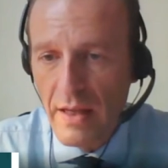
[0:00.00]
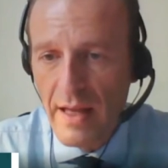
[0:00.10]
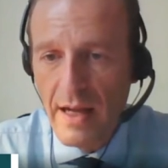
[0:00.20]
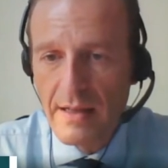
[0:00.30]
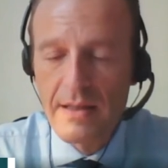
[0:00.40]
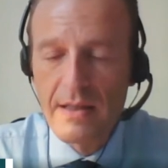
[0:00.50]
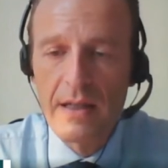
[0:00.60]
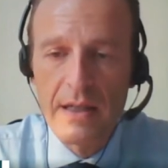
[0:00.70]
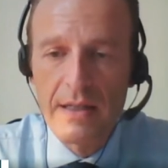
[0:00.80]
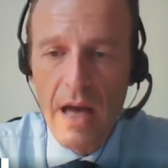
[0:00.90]
that
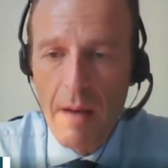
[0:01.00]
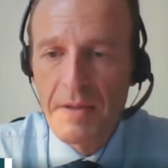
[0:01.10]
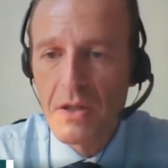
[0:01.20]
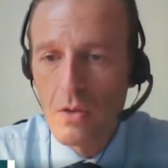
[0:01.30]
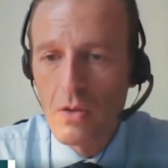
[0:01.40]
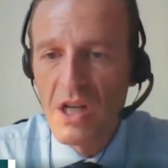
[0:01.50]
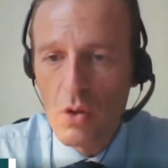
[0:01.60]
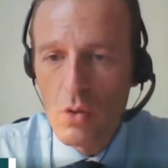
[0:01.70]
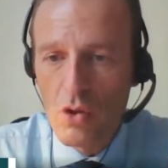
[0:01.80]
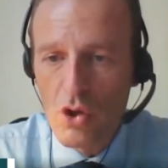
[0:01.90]
it's absolutely
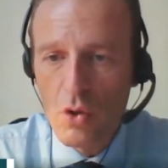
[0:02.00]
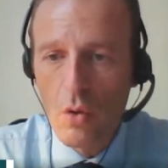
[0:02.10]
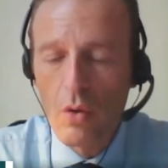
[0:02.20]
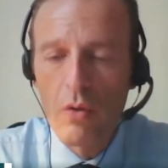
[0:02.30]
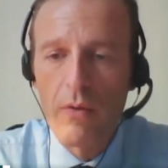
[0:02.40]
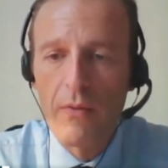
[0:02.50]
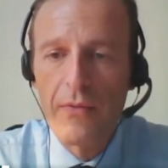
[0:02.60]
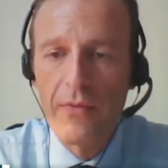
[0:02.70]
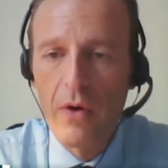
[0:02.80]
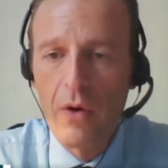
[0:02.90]
crucial
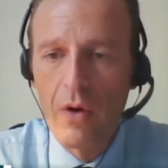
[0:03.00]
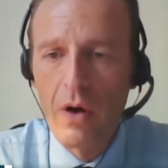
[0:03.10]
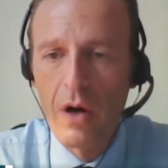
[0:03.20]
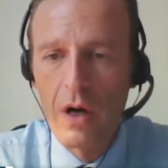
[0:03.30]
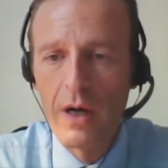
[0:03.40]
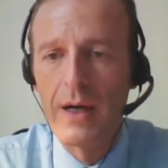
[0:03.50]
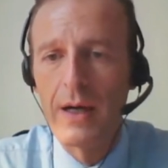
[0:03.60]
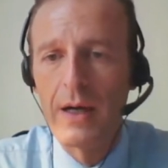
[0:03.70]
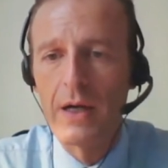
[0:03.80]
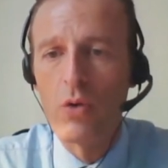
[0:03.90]
for
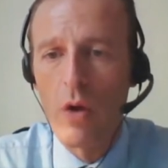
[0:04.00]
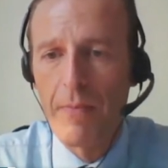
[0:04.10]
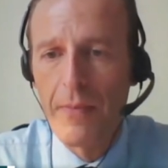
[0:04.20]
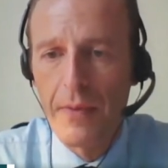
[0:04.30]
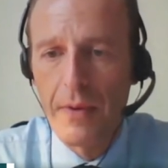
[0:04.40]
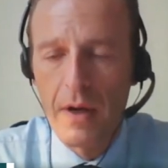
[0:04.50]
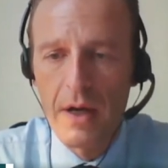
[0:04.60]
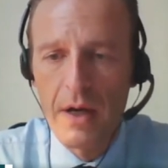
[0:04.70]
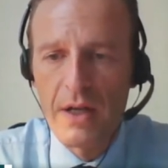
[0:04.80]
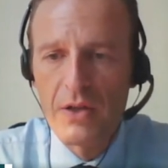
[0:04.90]
Europe
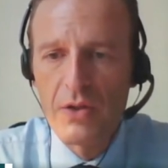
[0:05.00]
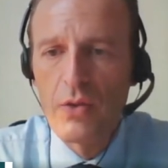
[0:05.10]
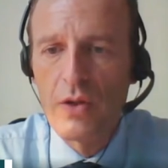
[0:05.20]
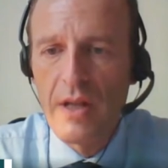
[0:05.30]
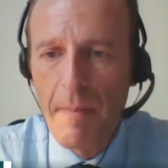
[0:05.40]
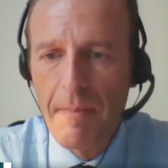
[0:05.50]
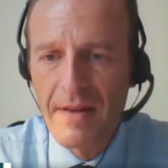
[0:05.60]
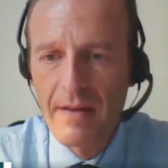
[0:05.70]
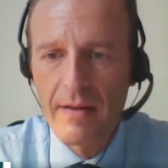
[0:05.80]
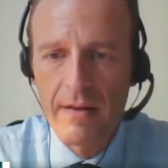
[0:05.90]
to
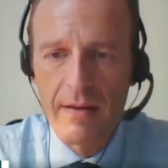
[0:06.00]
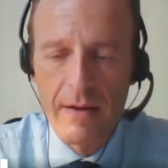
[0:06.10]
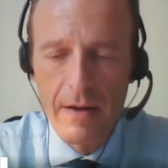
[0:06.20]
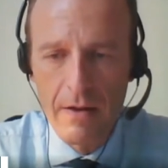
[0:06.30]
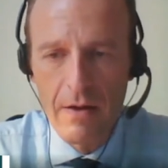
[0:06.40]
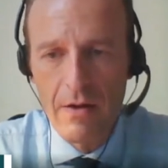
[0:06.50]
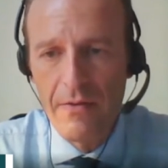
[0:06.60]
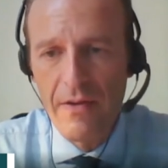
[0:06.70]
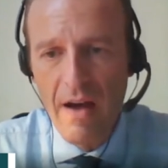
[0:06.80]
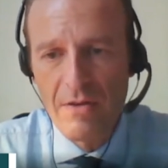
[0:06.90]
adapt
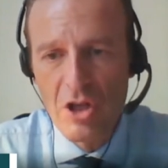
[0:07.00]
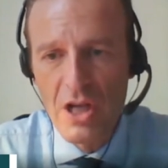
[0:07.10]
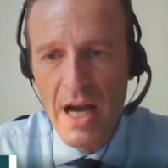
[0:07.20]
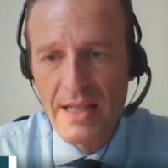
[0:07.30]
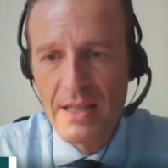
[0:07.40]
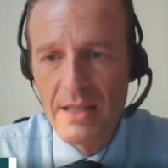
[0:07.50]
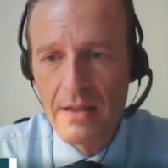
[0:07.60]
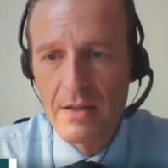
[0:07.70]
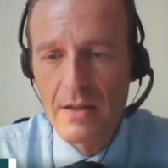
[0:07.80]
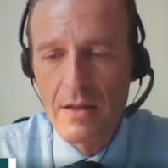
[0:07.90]
5G as
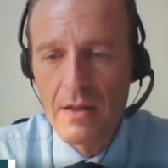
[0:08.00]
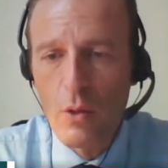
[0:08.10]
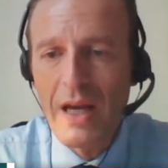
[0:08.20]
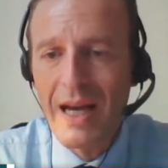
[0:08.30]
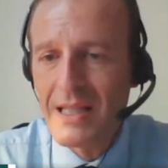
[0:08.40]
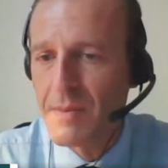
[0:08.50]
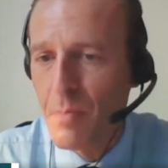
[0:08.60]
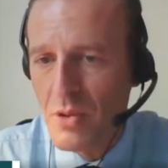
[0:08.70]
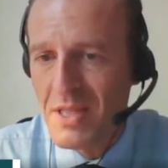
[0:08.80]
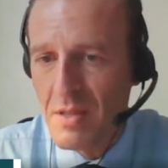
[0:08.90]
quick as
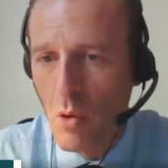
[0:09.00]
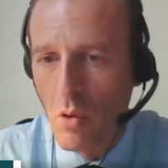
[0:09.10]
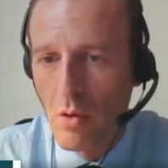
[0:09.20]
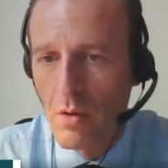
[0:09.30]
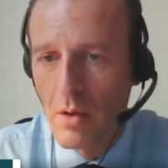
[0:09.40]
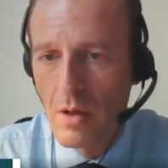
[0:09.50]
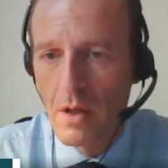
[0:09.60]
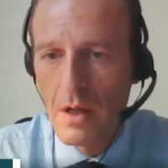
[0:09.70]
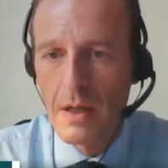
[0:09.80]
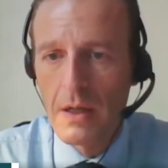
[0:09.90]
possible
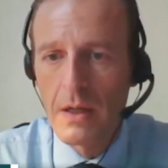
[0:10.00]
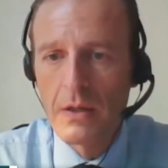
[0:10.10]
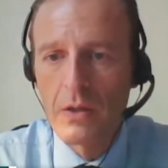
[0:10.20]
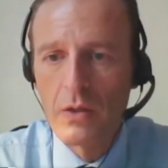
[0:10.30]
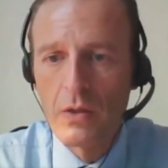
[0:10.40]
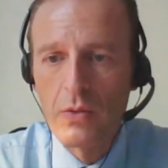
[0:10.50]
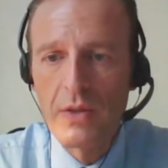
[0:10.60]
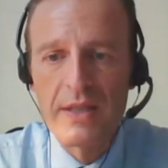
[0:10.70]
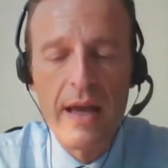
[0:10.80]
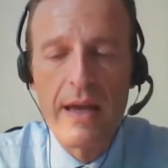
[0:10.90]
to
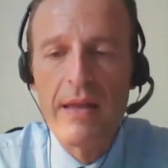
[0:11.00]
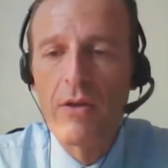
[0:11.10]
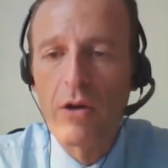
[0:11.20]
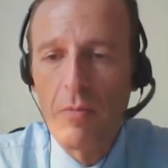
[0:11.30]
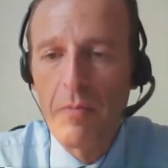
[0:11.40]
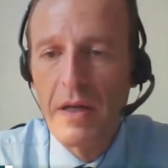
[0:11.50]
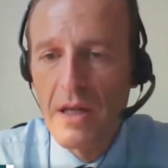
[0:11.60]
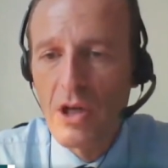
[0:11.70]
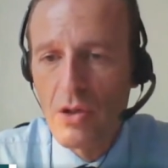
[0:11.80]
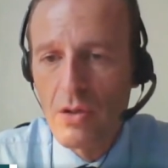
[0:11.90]
stay in the
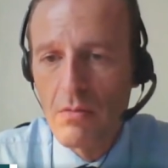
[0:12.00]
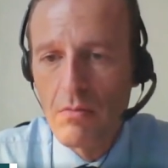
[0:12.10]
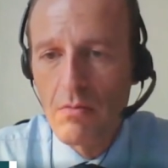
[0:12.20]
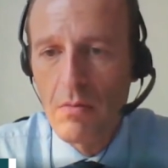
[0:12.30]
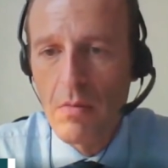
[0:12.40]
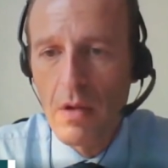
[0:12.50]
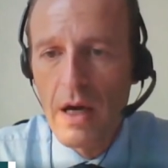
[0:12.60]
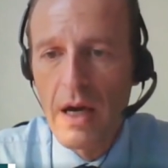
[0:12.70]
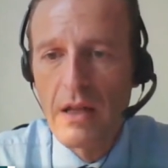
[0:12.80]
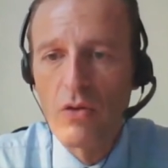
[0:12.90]
competition
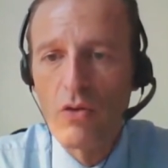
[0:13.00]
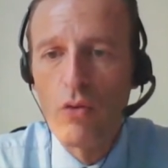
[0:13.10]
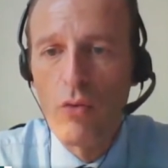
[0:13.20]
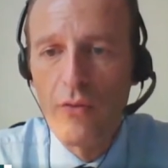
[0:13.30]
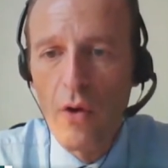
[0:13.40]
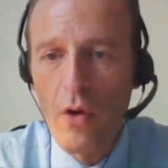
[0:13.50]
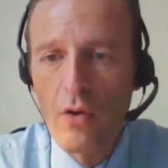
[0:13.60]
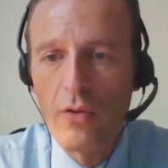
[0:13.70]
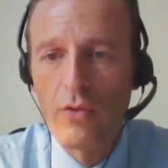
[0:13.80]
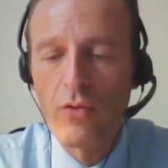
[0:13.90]
and to
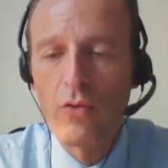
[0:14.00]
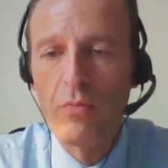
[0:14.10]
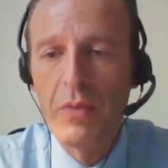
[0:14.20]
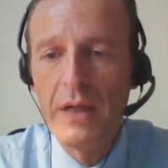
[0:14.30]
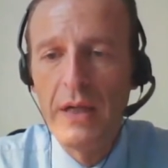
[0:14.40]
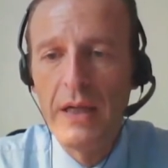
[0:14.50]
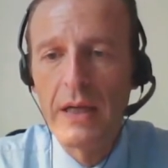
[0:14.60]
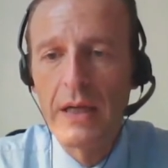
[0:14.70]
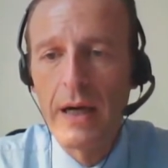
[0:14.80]
avoid to be